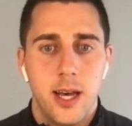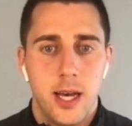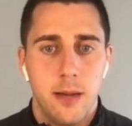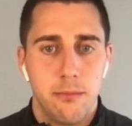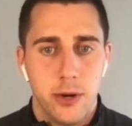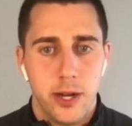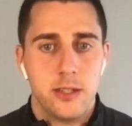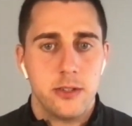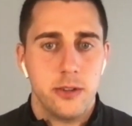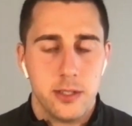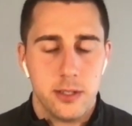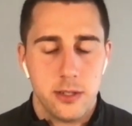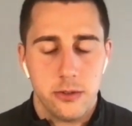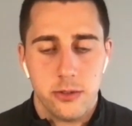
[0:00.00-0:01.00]
uh, brands or
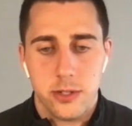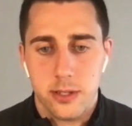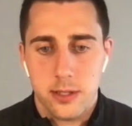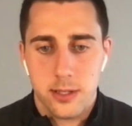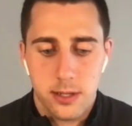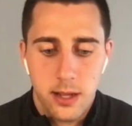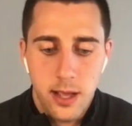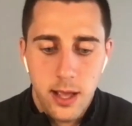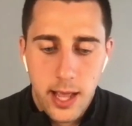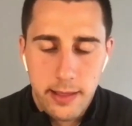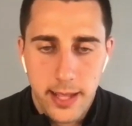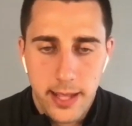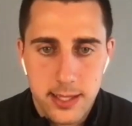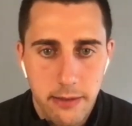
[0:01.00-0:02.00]
institutions, and
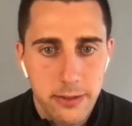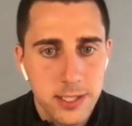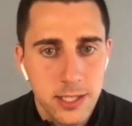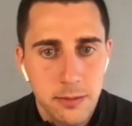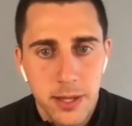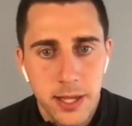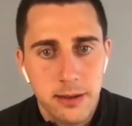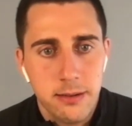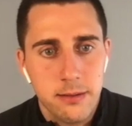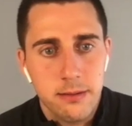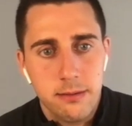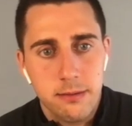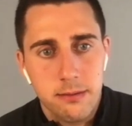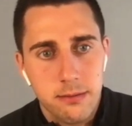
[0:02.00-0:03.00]
and that's obviously been